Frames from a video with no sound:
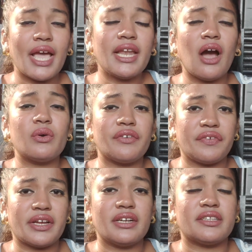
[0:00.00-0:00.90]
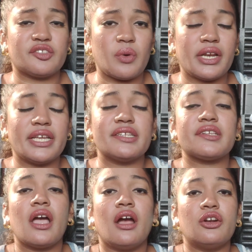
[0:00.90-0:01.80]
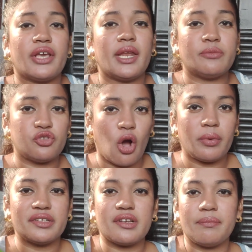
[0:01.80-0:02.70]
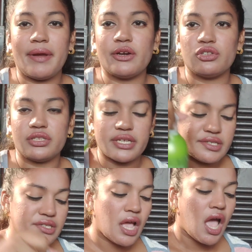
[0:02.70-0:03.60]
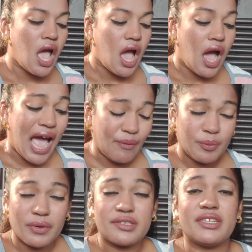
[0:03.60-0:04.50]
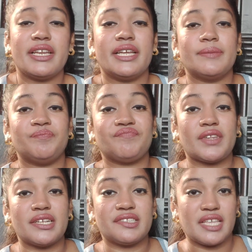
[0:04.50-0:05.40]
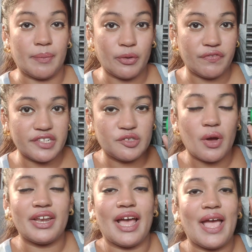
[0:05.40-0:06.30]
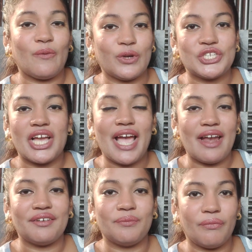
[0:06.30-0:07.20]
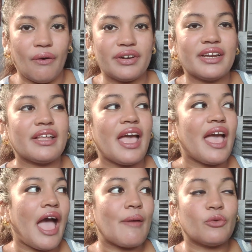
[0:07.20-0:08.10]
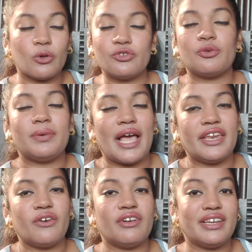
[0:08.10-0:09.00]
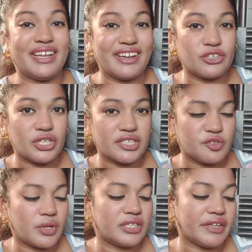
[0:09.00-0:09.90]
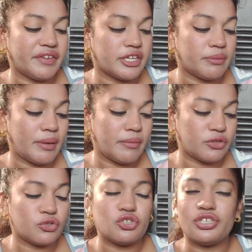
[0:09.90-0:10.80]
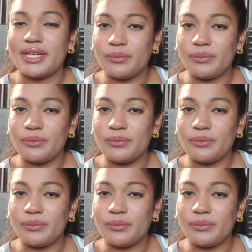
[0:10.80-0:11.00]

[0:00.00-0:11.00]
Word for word: and how difficult this one is to get absorbed as compared to this i would personally skip on this one i wish i hadn't bought it i'm also planning on decluttering this one and giving it to my mother she